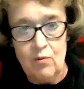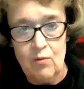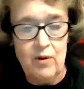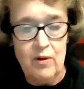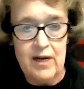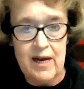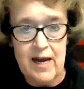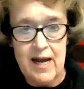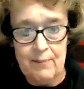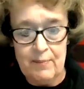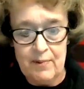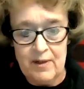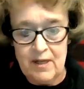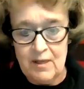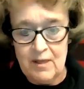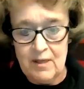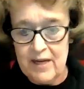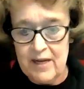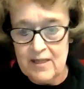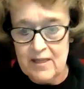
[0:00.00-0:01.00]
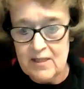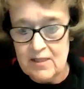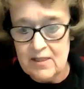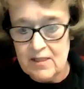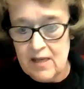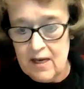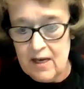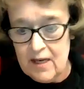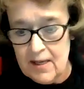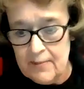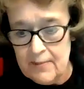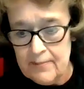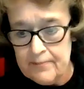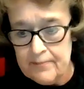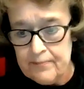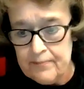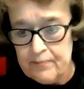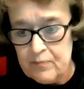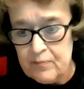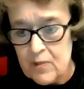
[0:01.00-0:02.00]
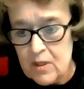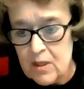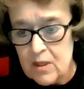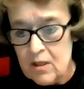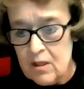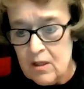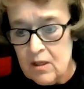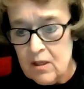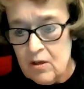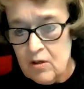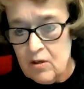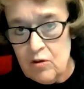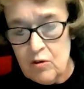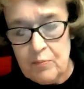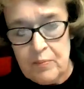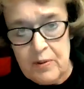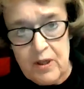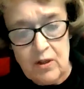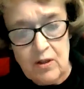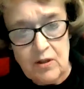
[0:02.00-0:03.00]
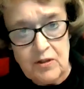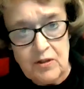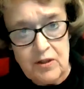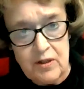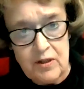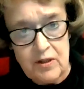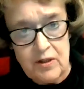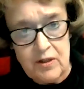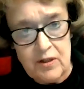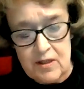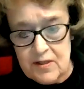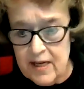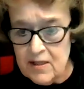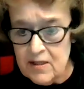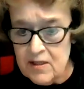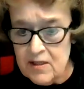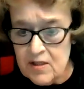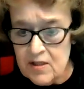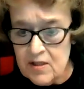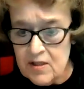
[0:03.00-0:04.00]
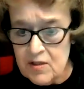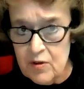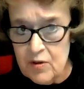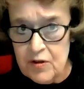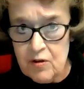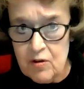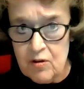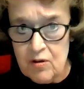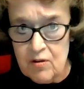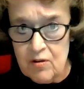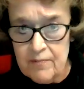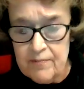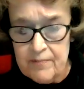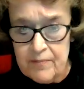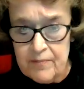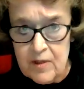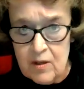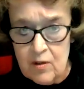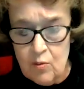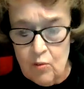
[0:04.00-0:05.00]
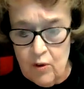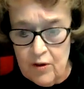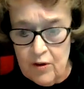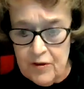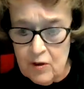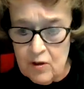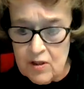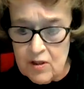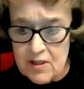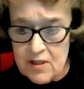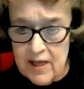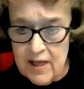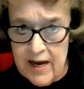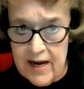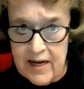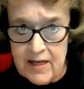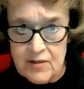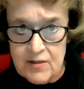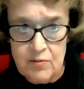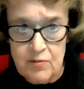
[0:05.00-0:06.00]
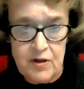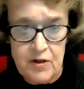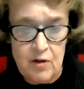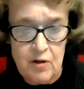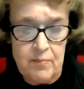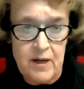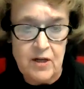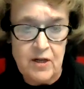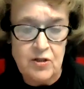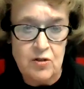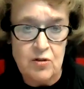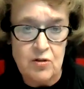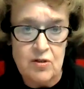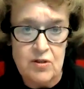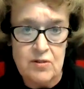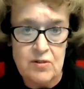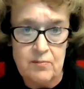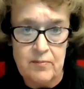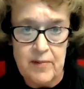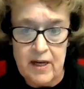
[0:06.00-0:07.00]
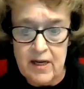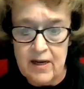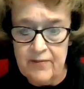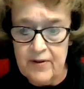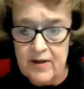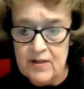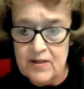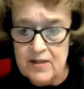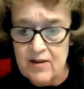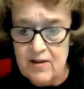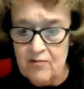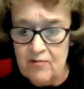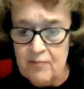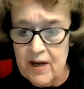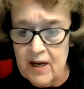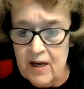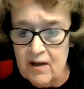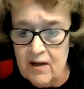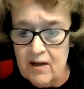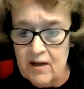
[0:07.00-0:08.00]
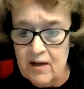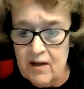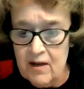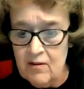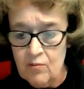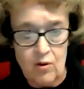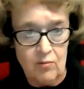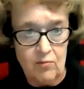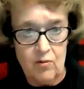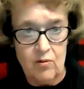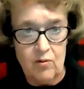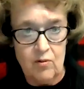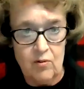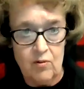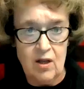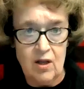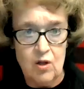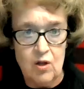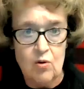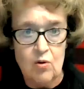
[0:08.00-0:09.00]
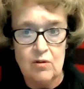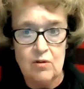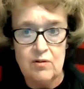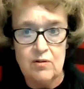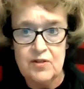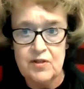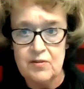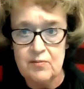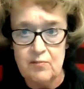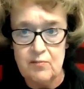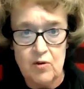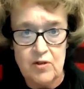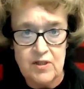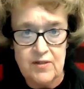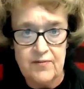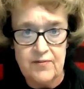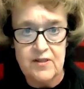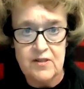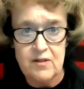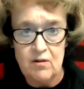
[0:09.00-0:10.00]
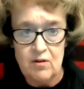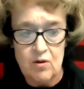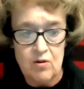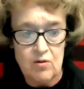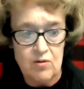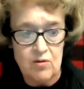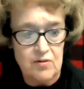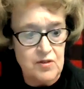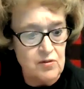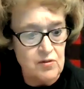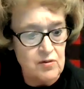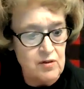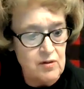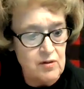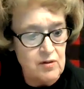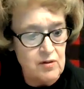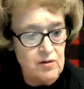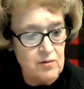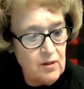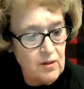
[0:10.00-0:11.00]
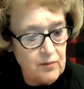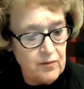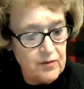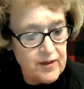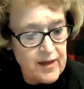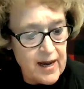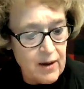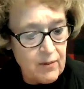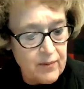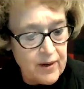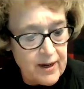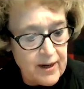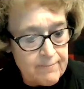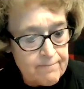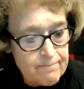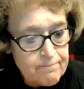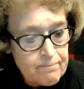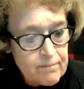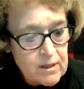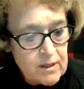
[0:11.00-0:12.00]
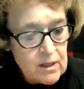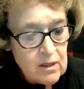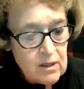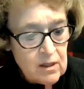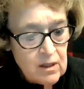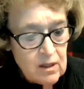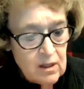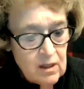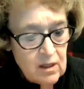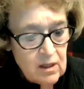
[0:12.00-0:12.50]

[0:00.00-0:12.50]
Seattle, what happened in my study. You appealed to the senses with your slides, with our pictures. Many of us we're all locals. Most of us are locals, so you appealed with that way.